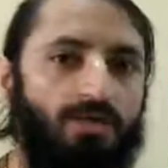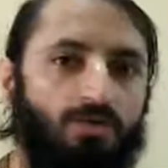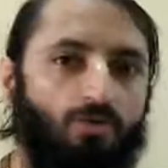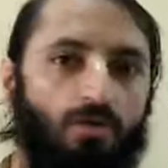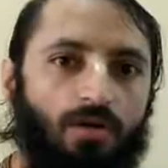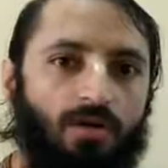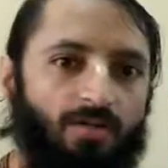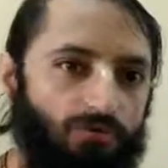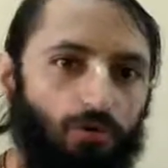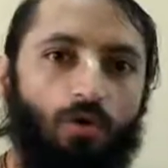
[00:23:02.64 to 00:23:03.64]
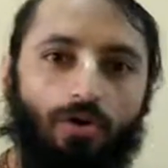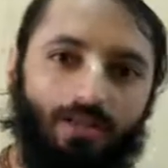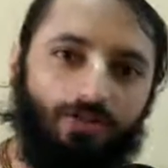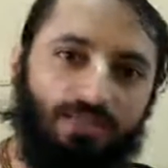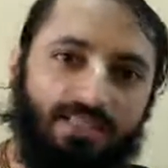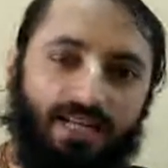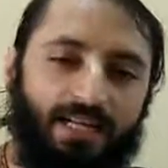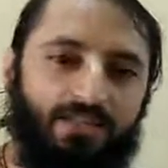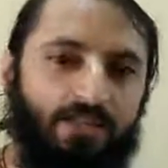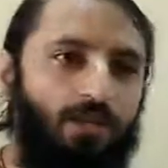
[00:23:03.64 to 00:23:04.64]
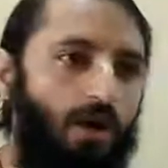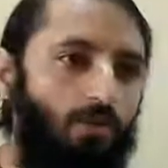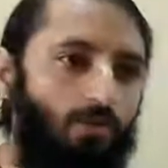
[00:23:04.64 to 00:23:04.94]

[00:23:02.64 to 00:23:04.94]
things work if you go into this direction.